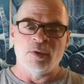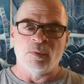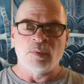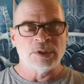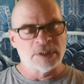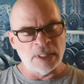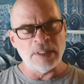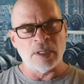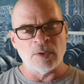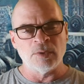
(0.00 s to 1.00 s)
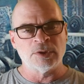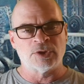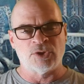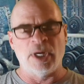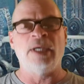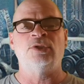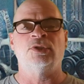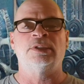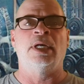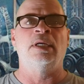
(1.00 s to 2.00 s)
We've seen those
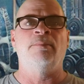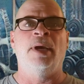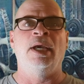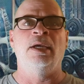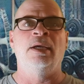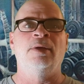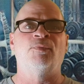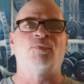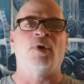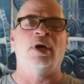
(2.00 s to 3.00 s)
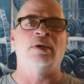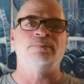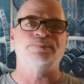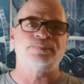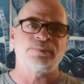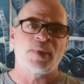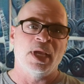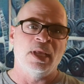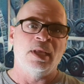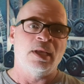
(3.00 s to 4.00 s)
changes that he made from
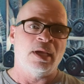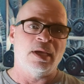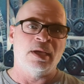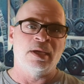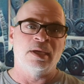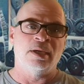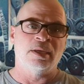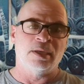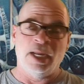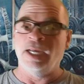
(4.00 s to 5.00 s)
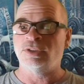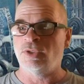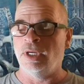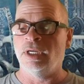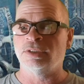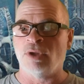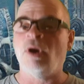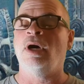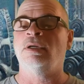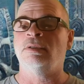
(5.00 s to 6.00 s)
last year's
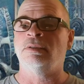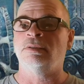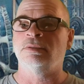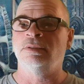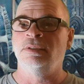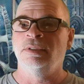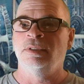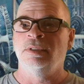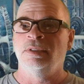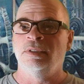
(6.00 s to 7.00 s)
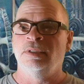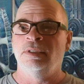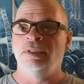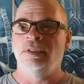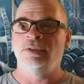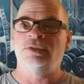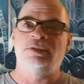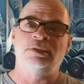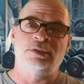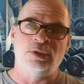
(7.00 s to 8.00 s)
Arnold
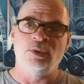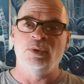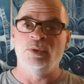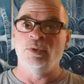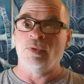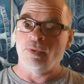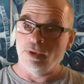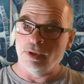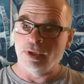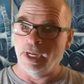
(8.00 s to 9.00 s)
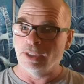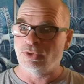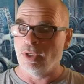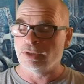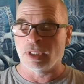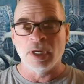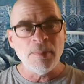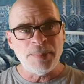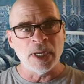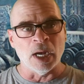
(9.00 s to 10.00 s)
to last year's
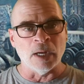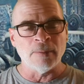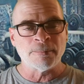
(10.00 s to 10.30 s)
Olympia.